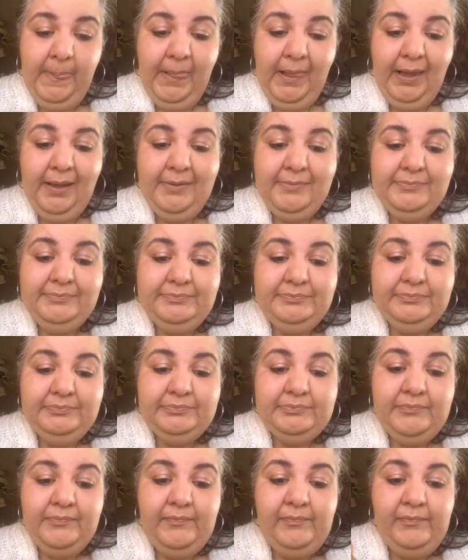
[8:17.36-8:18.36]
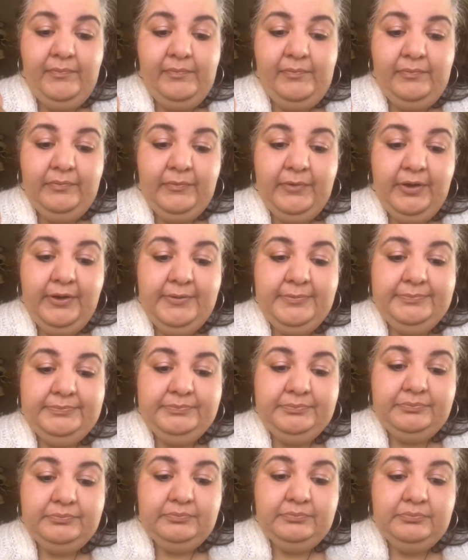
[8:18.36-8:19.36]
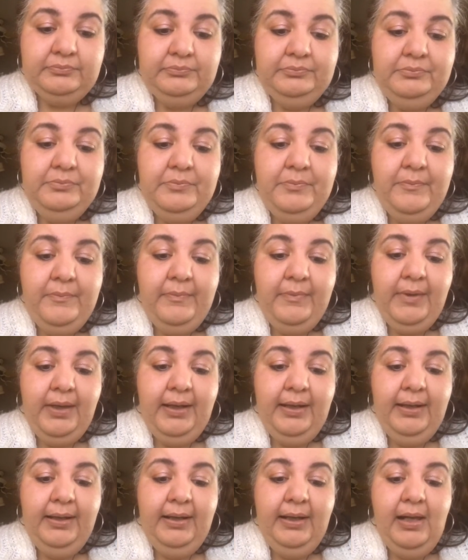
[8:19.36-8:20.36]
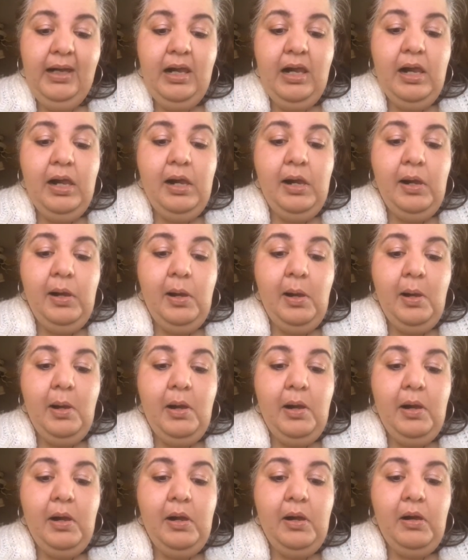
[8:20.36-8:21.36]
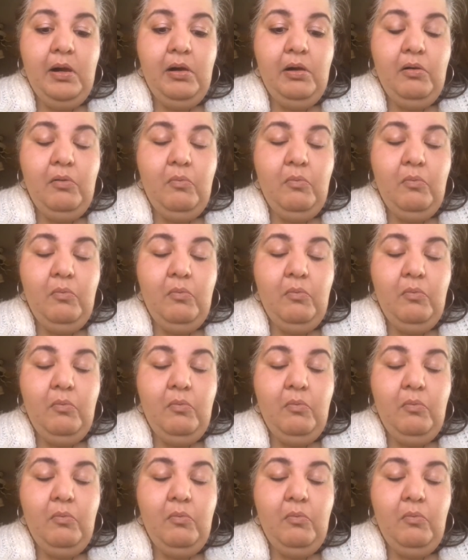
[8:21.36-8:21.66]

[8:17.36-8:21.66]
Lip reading: (silence)